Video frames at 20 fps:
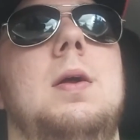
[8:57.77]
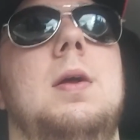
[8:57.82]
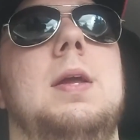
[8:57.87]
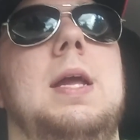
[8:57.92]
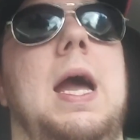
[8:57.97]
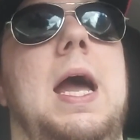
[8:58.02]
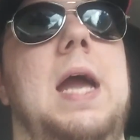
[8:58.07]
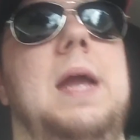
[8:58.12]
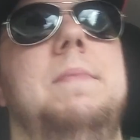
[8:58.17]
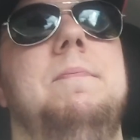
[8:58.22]

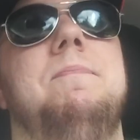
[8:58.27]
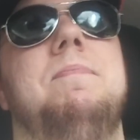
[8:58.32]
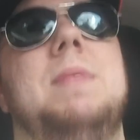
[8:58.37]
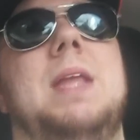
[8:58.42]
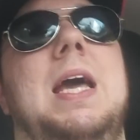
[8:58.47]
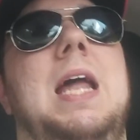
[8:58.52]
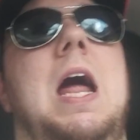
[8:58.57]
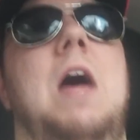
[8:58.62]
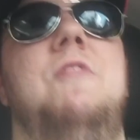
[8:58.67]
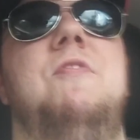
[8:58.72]
Okay?
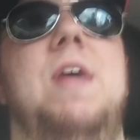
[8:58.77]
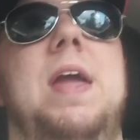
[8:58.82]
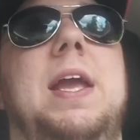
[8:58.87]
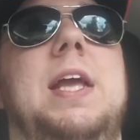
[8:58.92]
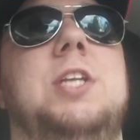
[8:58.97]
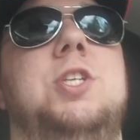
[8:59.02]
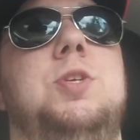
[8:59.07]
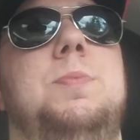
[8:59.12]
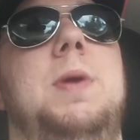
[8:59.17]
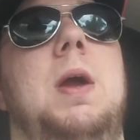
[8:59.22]
And I
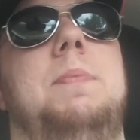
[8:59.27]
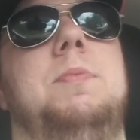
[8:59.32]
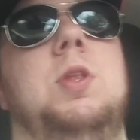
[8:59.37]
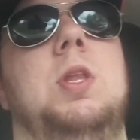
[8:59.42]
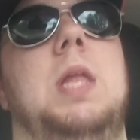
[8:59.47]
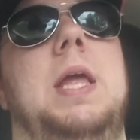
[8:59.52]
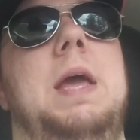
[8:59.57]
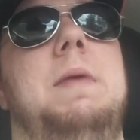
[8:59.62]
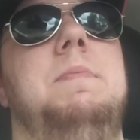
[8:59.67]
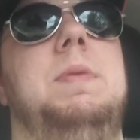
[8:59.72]
think it should be up
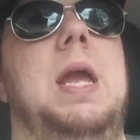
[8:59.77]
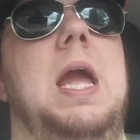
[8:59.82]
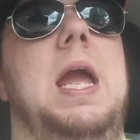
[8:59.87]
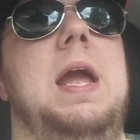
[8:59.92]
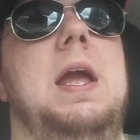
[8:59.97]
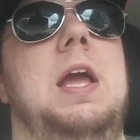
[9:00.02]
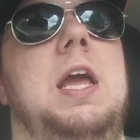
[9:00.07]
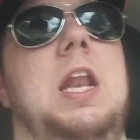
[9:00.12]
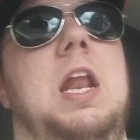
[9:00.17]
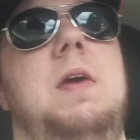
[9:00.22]
to the
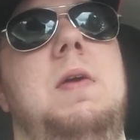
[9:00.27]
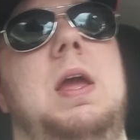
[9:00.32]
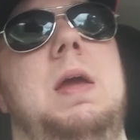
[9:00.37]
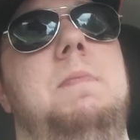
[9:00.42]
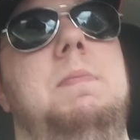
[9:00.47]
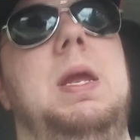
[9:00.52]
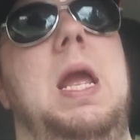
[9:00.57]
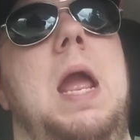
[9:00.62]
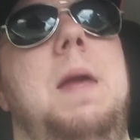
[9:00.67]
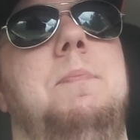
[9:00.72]

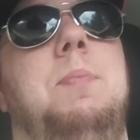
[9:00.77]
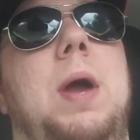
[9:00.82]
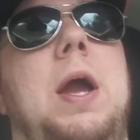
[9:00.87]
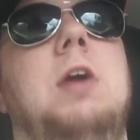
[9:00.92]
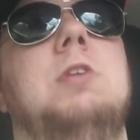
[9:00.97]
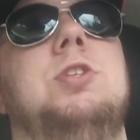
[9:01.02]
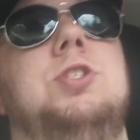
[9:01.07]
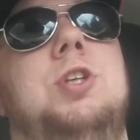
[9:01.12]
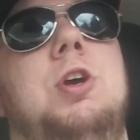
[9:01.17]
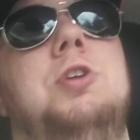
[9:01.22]
NBA
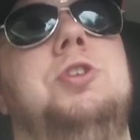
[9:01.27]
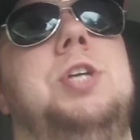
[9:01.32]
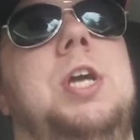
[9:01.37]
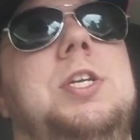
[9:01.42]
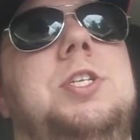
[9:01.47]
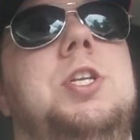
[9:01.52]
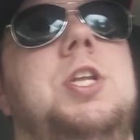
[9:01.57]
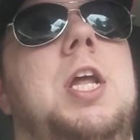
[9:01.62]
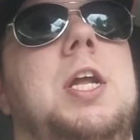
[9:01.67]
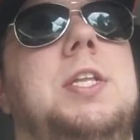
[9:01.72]
Players
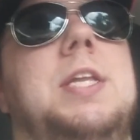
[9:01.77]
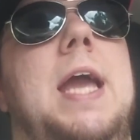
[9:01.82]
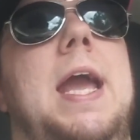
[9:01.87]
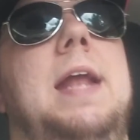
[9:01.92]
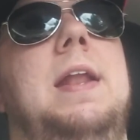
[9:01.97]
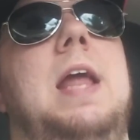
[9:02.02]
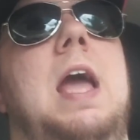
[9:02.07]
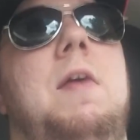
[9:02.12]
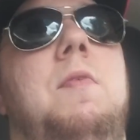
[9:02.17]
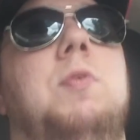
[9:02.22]
Association to
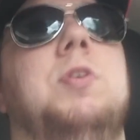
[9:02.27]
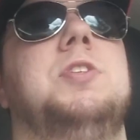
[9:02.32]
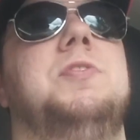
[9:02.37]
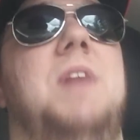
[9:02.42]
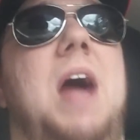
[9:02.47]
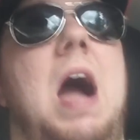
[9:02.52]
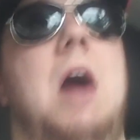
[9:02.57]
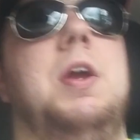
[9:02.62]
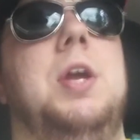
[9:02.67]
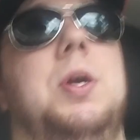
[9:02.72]
dictate everyone's
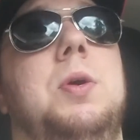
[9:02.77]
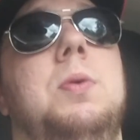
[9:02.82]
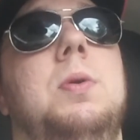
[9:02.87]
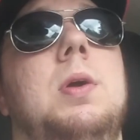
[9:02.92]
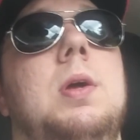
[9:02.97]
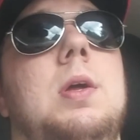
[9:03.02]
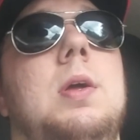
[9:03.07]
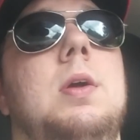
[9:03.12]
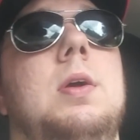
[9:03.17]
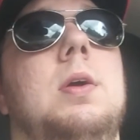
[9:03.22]
value.
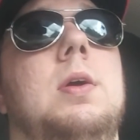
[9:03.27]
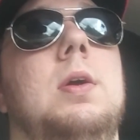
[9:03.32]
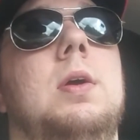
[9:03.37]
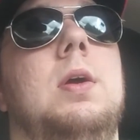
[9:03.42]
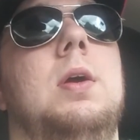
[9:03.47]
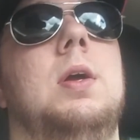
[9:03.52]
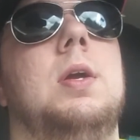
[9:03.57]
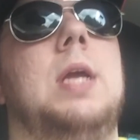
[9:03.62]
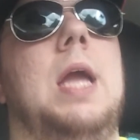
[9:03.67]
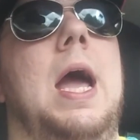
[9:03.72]

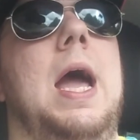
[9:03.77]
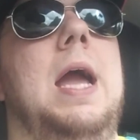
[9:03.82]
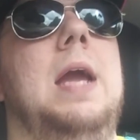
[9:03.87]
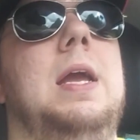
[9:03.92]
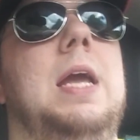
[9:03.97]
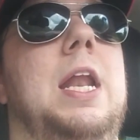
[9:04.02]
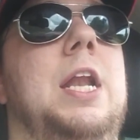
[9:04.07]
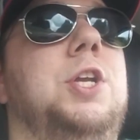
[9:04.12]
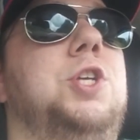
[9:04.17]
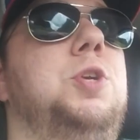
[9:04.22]

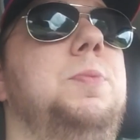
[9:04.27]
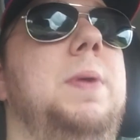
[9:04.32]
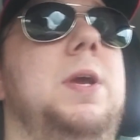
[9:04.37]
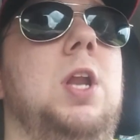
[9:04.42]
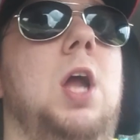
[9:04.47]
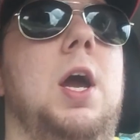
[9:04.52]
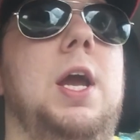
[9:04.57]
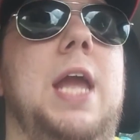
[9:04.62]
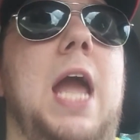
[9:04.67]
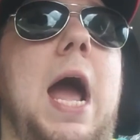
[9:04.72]
Okay? And it should be
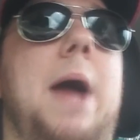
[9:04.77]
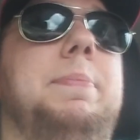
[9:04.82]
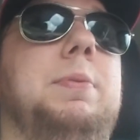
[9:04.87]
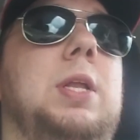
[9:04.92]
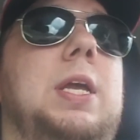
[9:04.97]
an uncapped